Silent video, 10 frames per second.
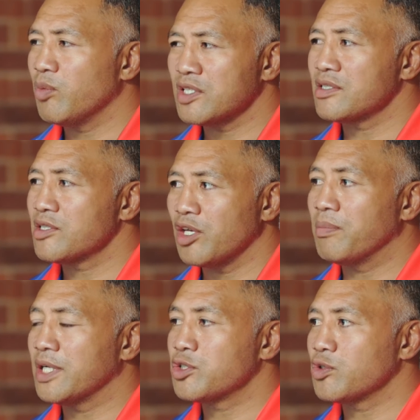wasn't so
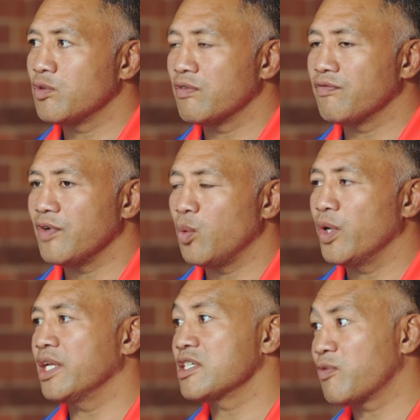much sort of
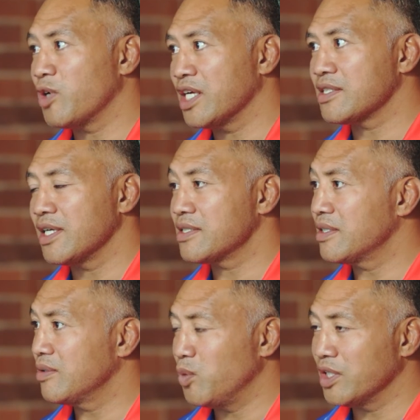awareness for us as yep.